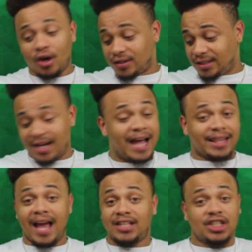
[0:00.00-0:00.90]
girls is
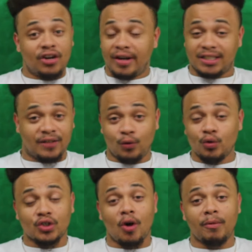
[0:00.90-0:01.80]
not that serious if you
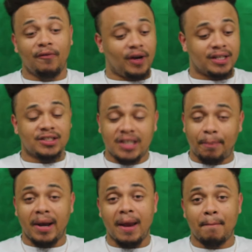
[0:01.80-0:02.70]
just gonna be fucking
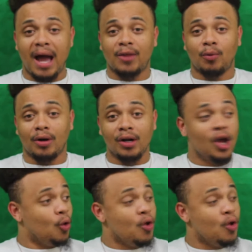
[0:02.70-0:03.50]
sipping their bathwater.